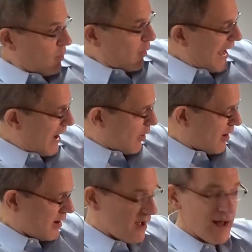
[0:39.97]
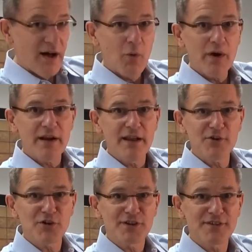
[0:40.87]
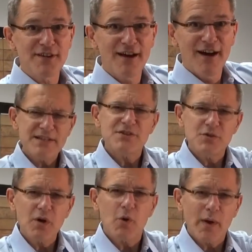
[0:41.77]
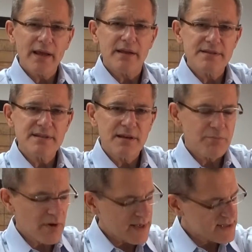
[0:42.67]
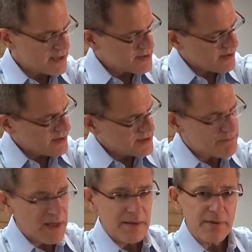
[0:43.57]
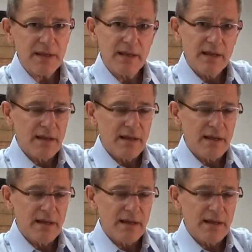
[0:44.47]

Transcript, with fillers: Wow, what an entrance! Let's do a quick consent process on this baby.